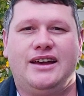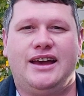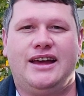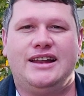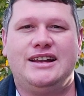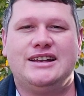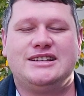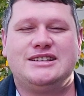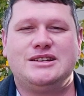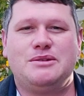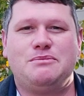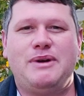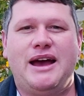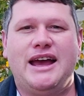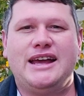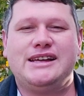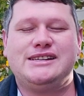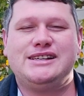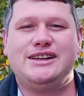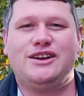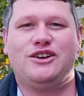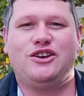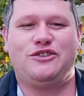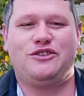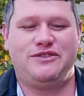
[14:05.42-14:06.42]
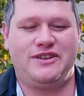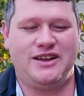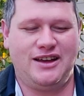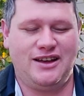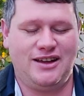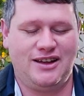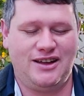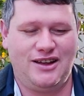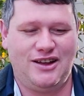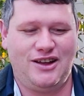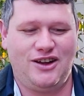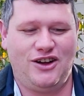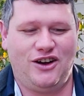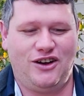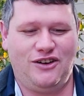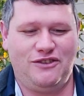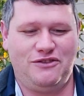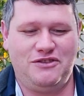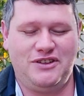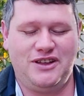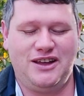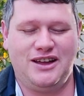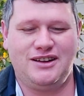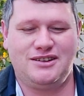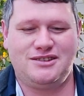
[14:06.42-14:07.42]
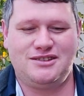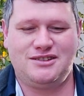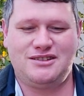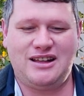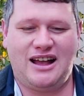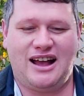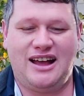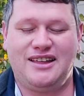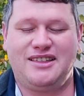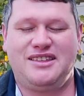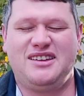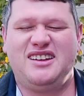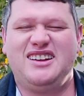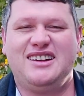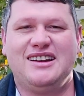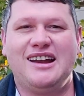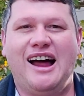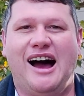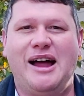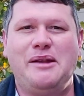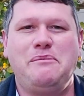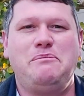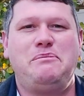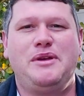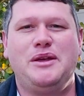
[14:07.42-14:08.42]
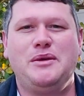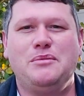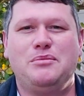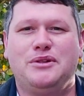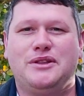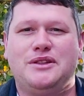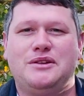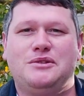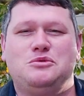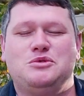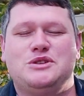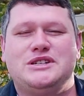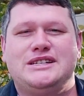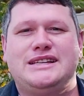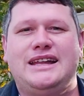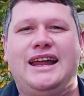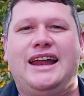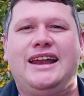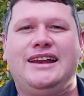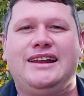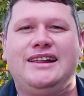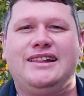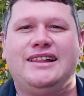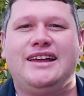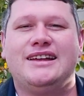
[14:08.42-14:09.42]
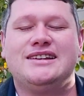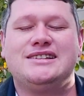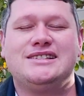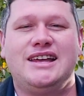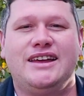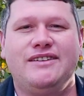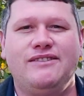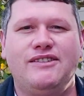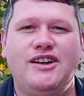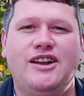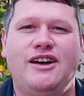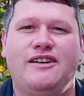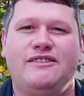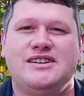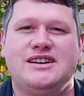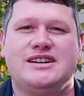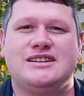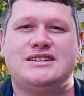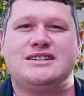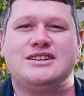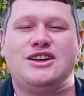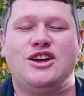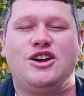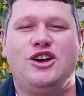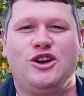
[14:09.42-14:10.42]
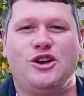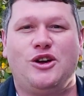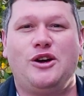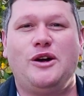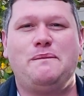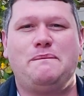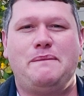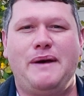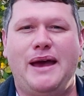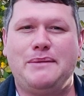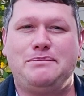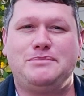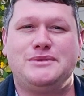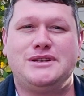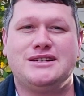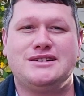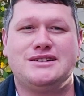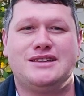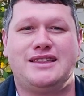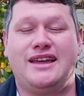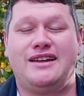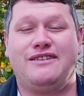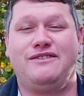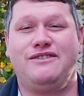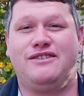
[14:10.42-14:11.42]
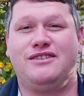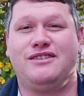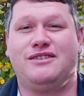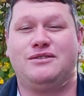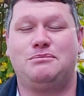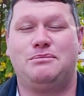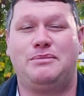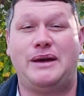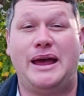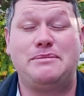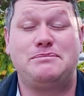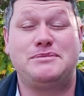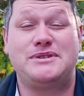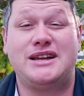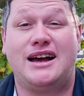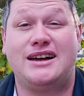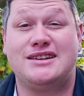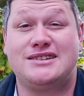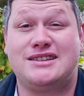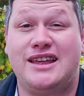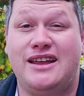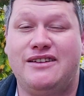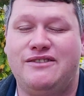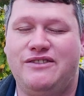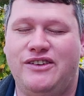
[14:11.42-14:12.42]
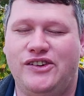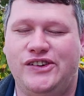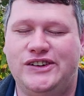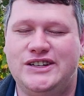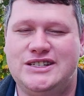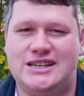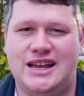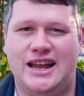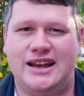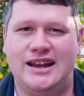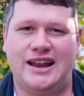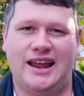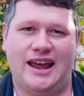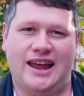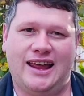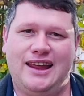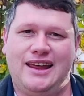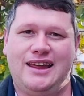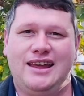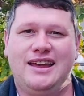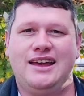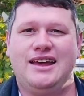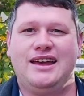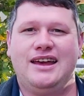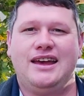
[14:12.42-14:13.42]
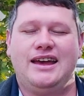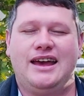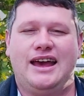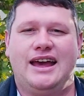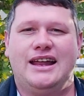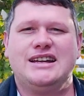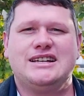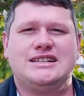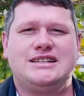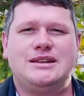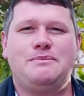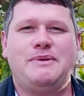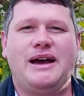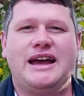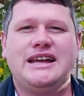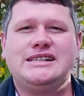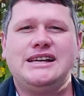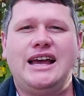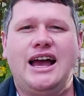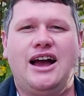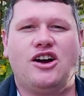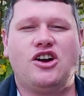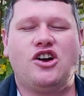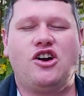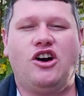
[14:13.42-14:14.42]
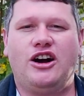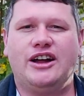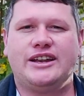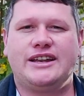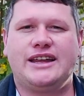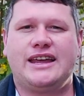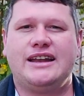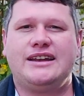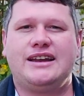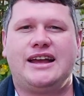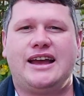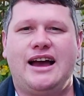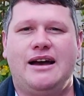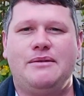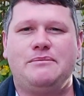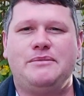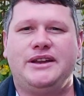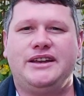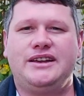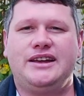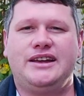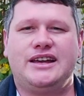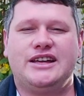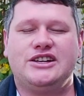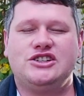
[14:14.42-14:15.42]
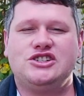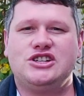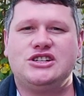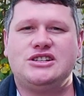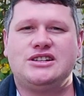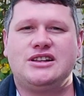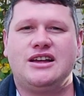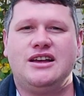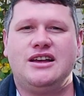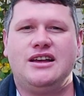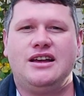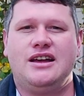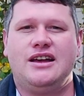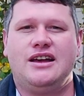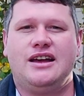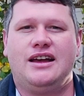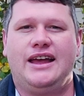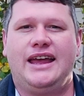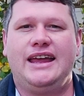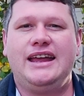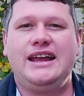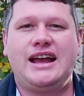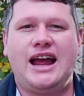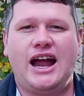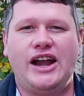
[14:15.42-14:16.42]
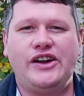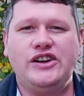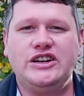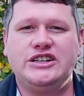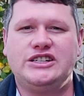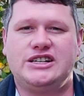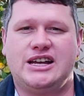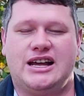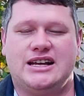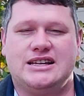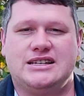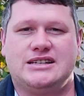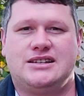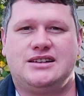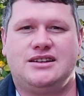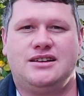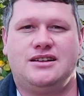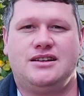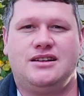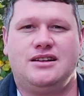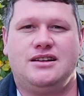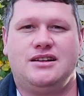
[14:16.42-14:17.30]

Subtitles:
And it's amazing, of the I think 9 people that were standing there, 7 of us got baptized that very Sunday. And it's amazing how God can come and he can just encourage us.